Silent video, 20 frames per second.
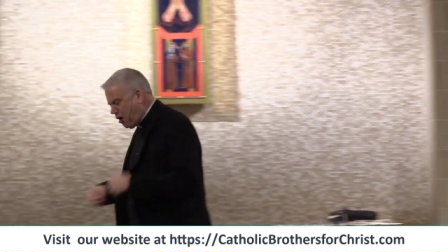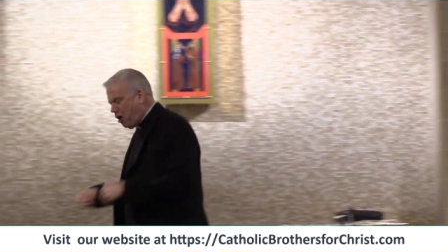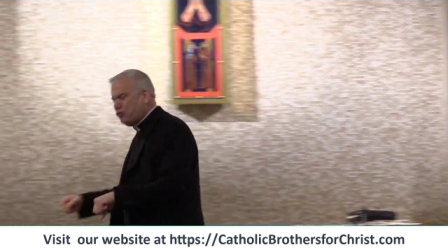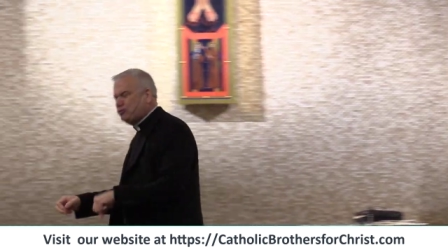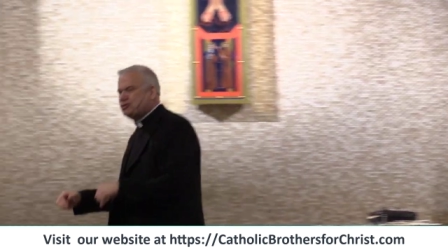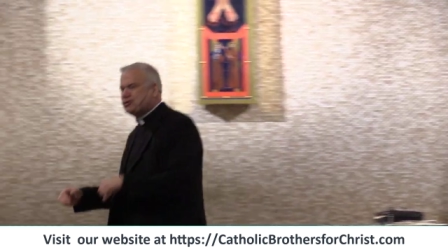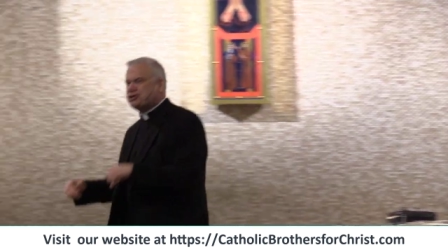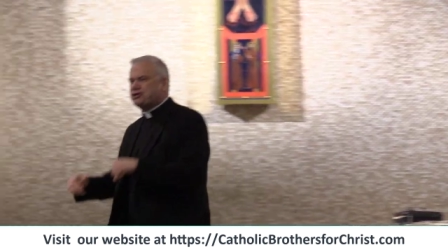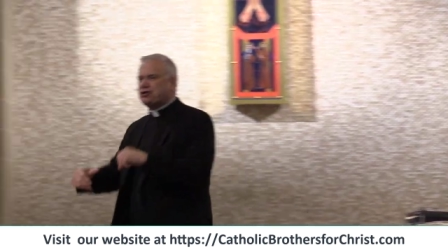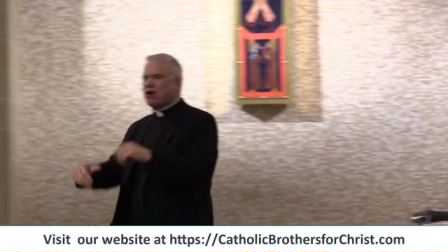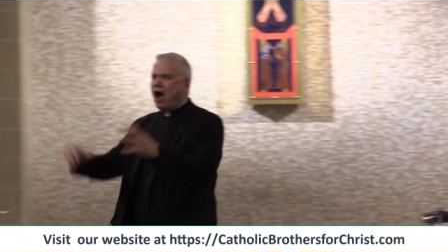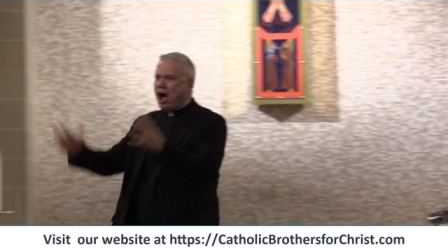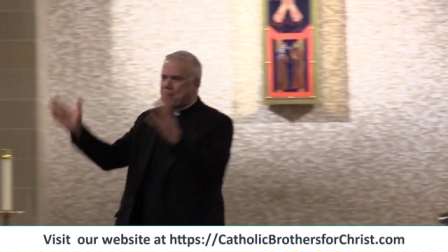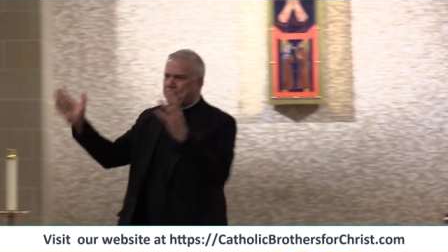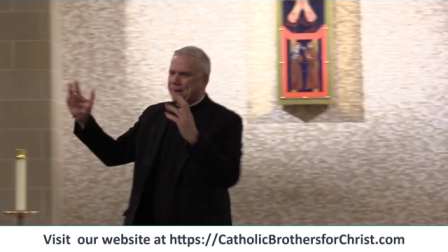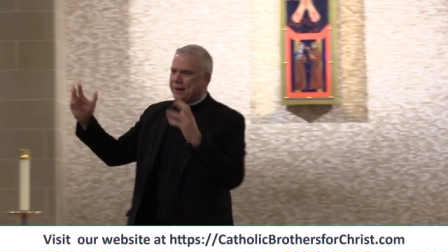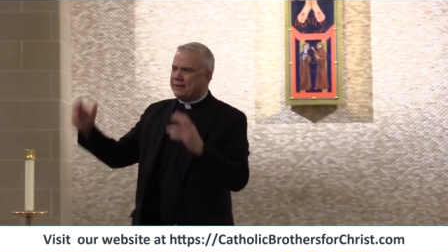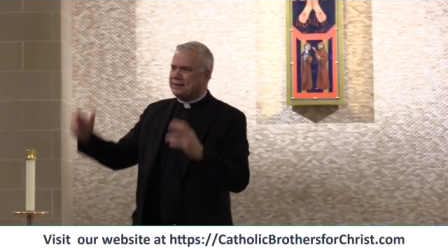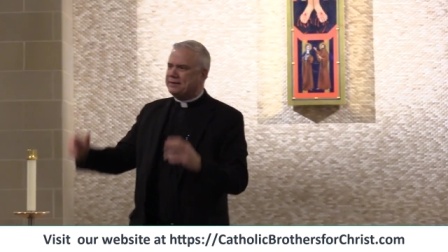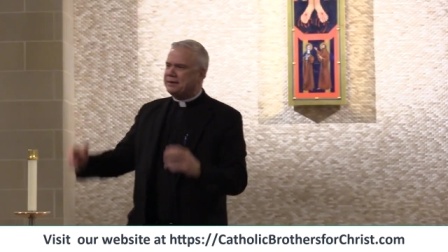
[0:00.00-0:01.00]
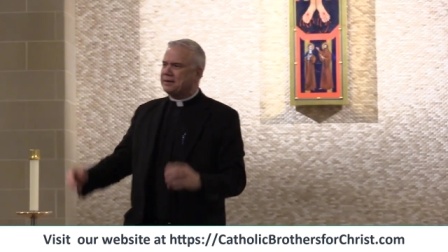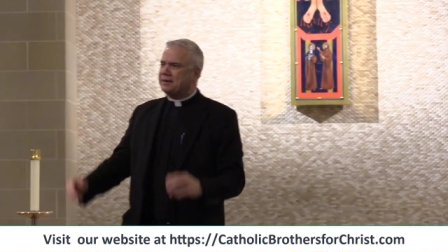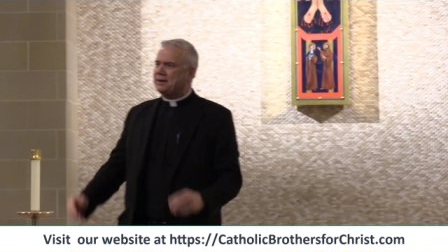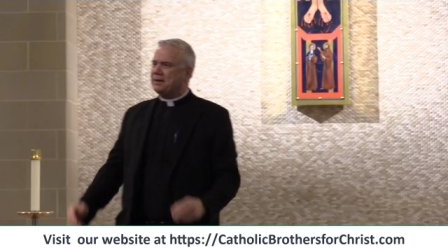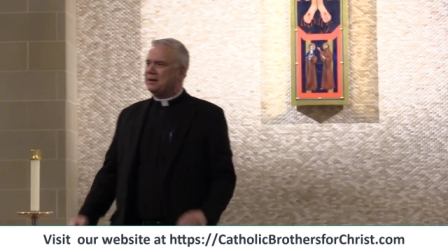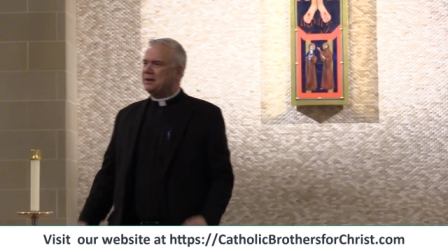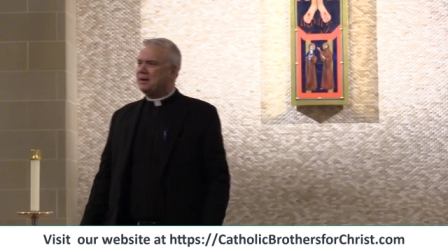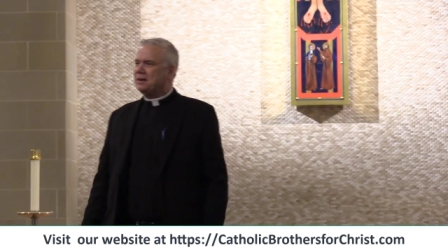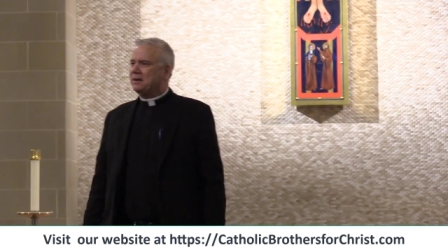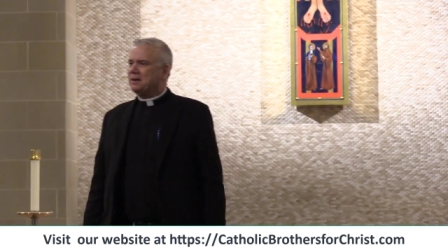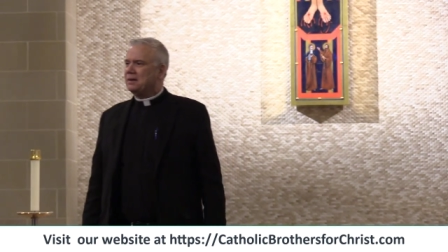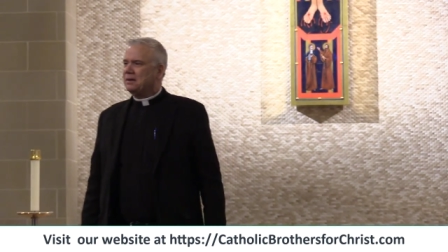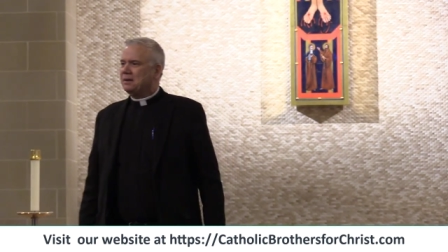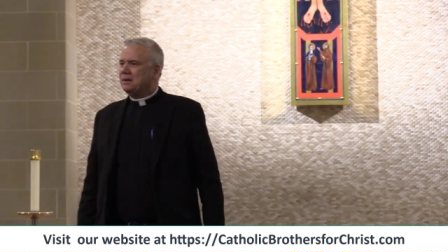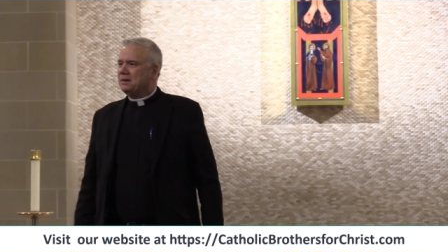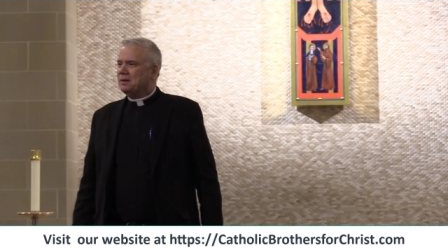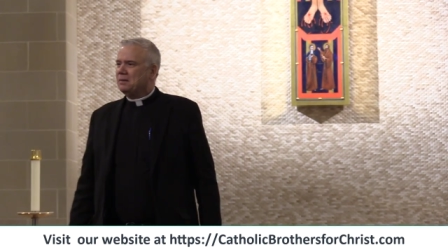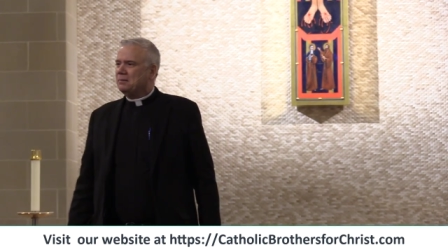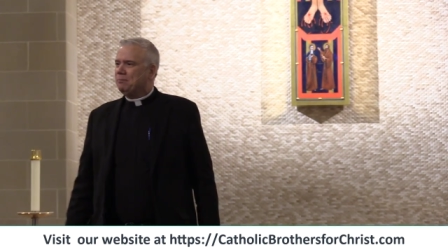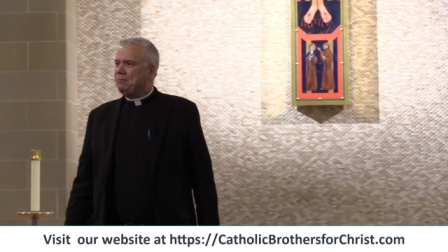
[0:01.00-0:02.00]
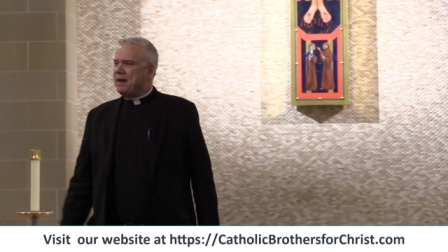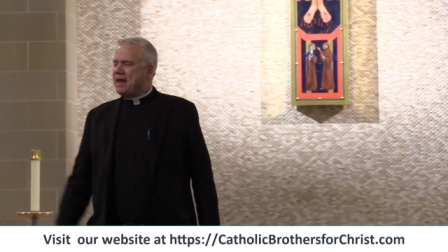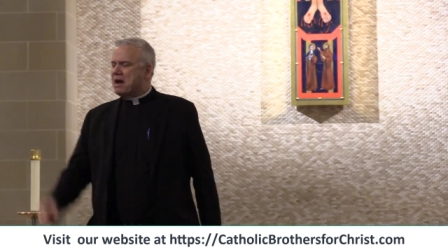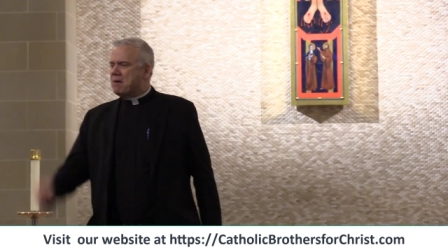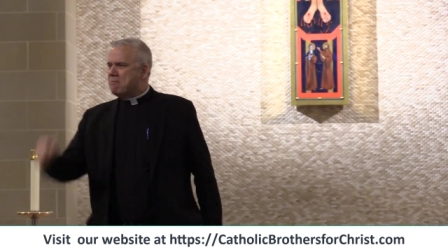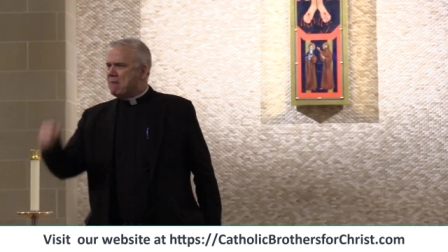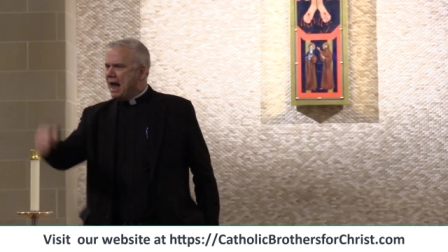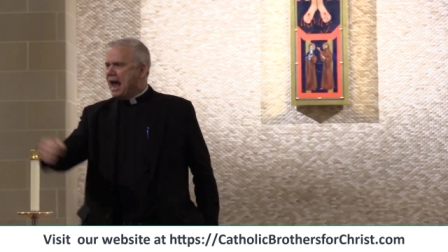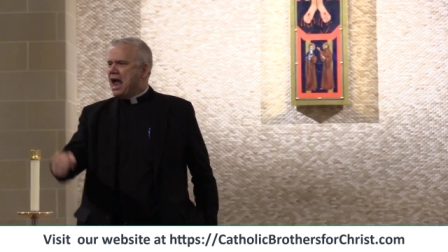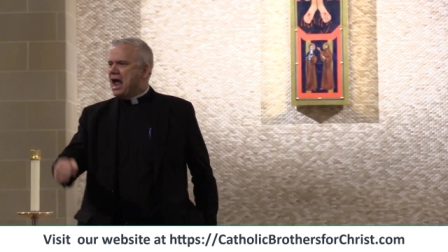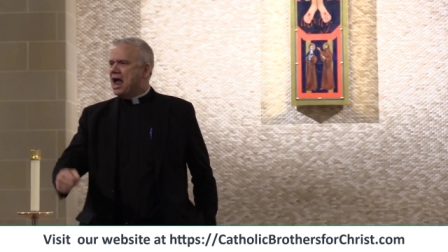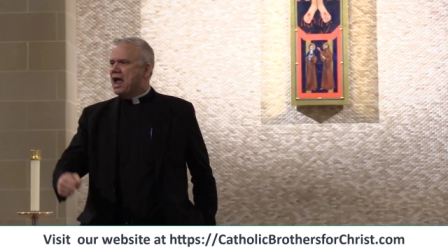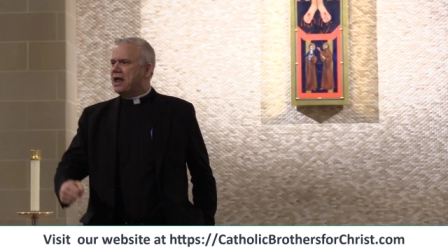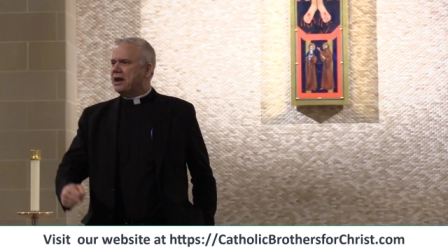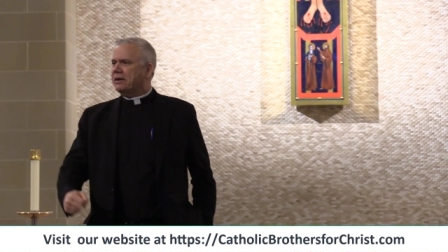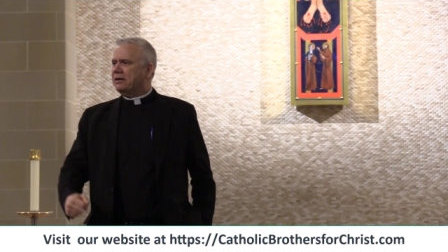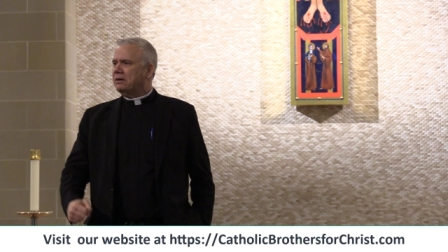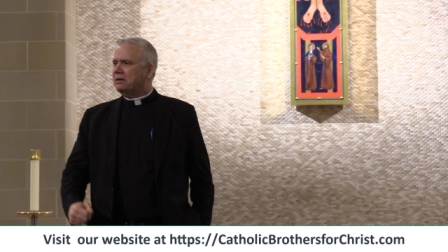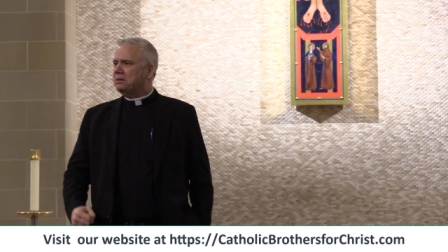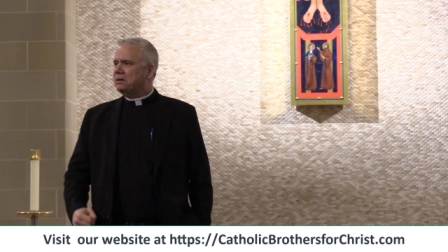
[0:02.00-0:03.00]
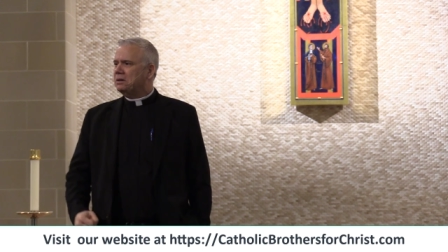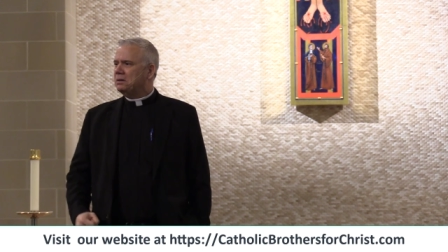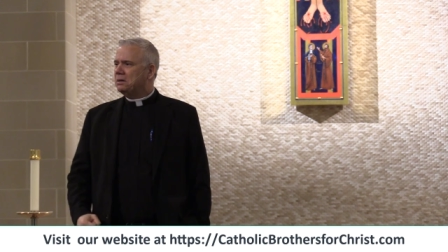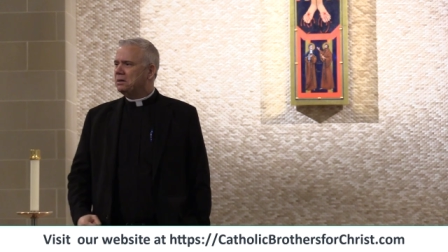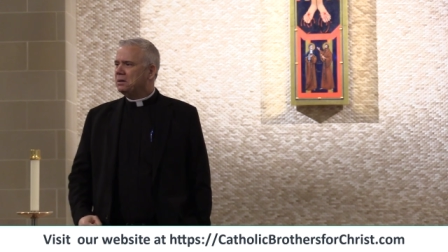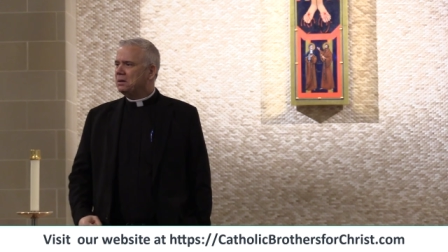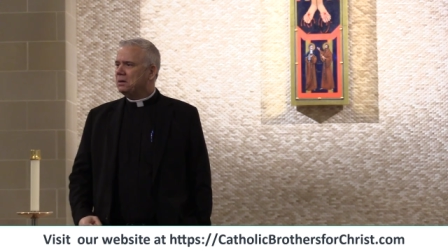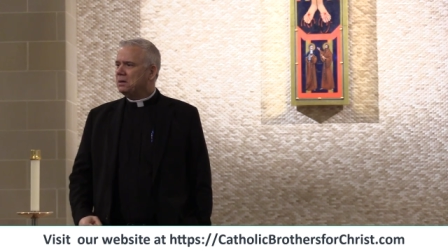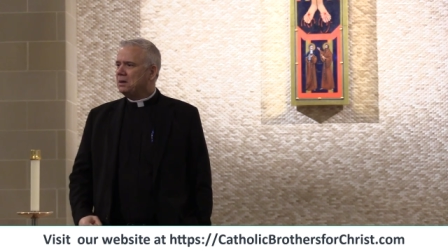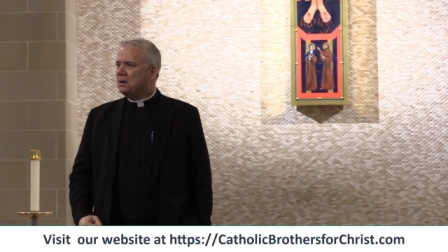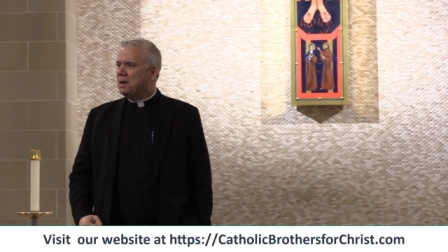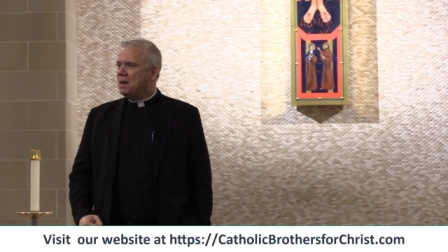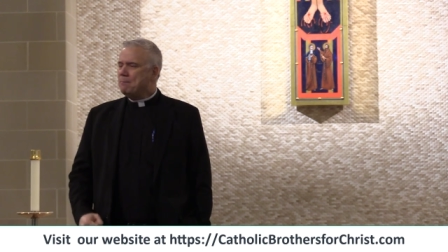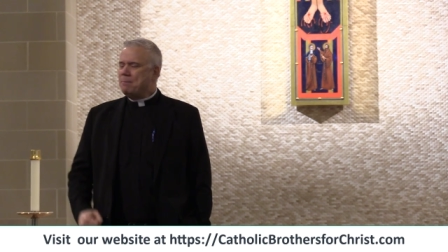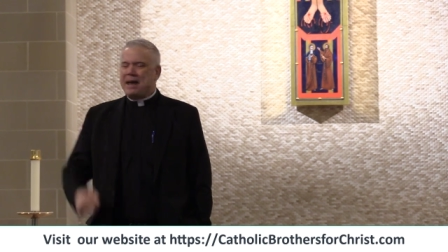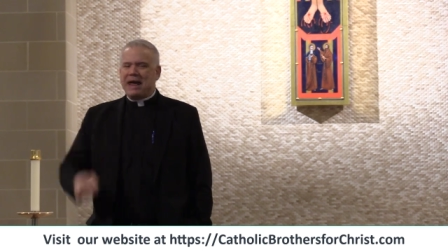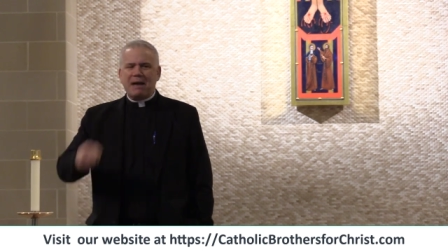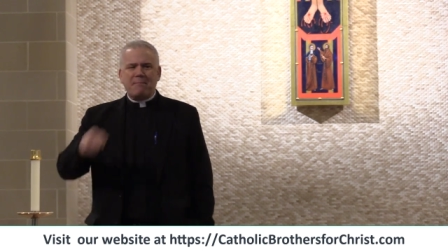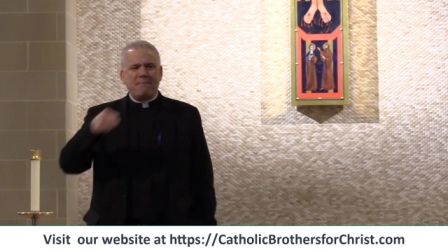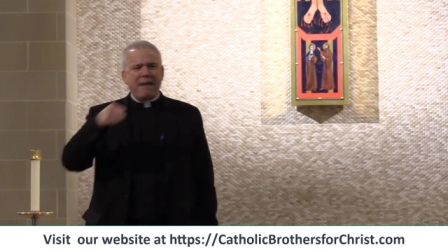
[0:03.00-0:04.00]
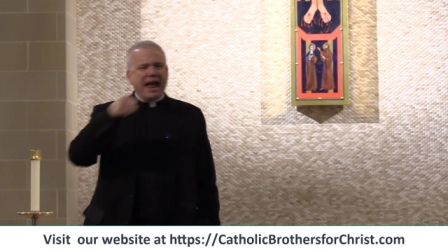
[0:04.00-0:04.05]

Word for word: Oh, stop it. Be a man. Be a